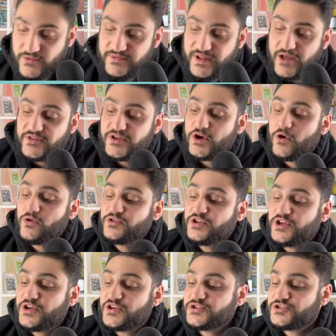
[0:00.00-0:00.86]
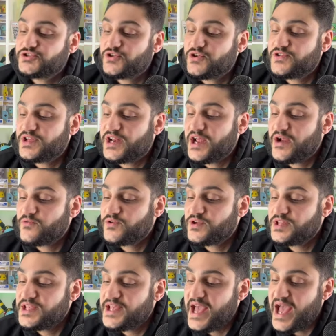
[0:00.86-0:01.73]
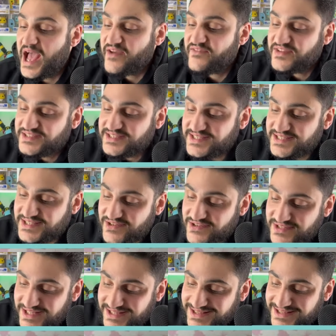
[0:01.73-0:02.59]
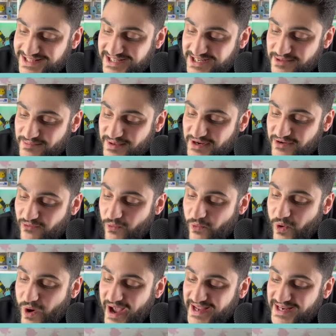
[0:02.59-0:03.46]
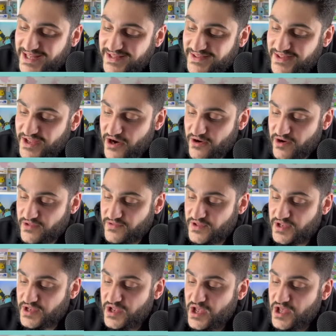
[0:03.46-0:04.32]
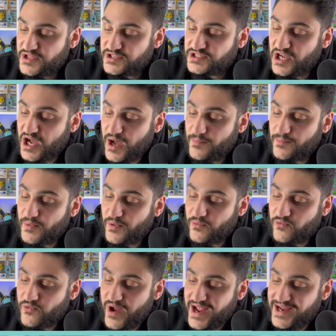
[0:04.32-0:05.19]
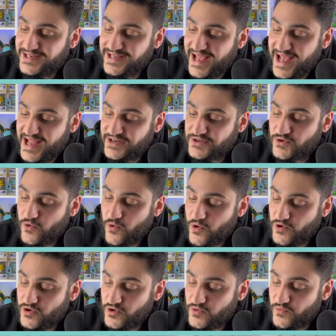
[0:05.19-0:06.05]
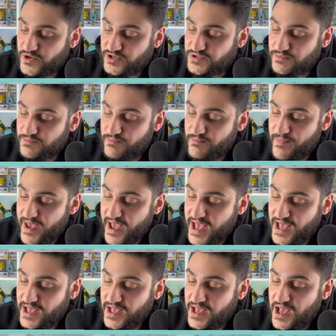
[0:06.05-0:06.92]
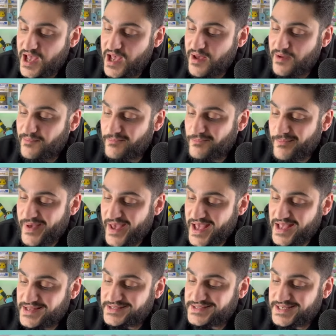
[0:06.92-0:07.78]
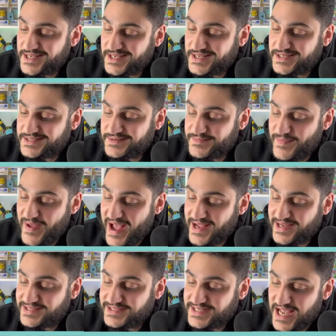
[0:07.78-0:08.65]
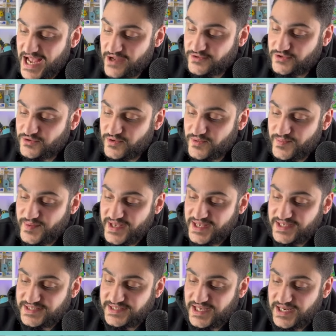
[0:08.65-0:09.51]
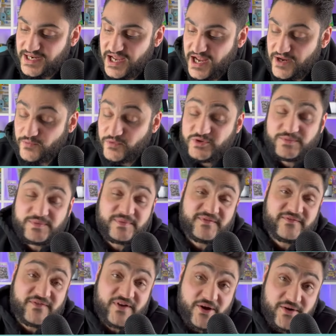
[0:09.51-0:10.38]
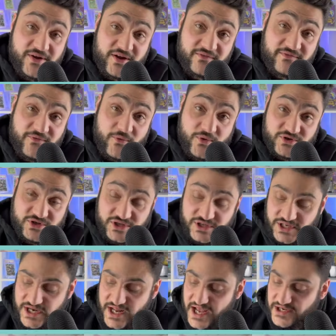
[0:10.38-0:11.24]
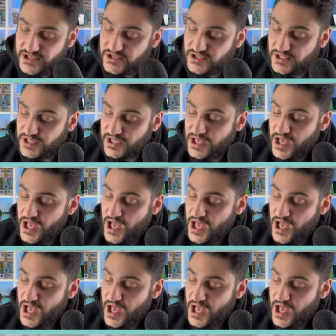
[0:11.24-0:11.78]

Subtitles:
the only concern that I really have is there's a little bit of whiting there in the top right hand corner, which may ding it back down to a PSA 9, which would be very unfortunate actually.